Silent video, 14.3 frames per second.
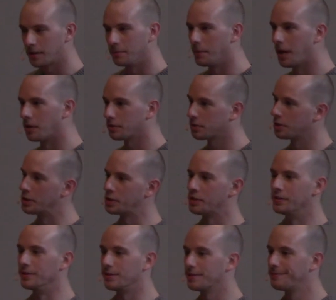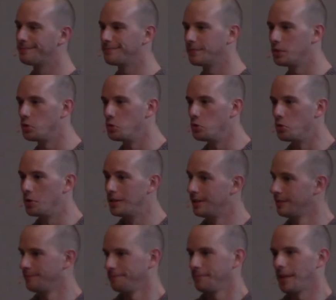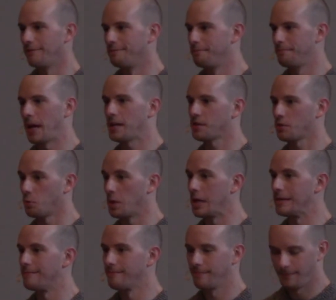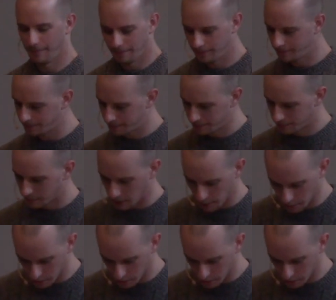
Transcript: about Christians who have passed away. They are